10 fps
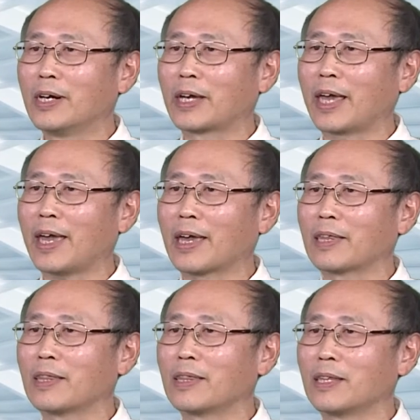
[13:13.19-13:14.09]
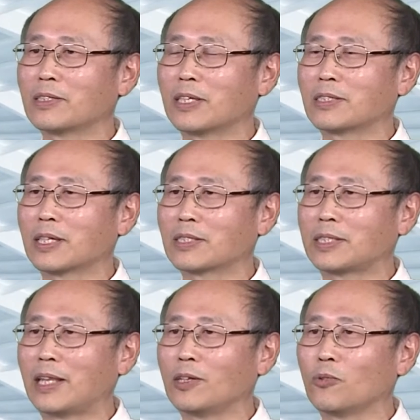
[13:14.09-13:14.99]
Again, this is a
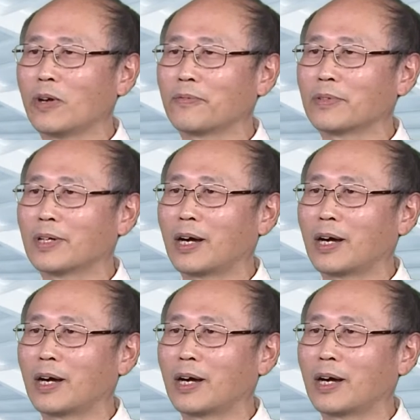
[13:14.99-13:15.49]
standing wave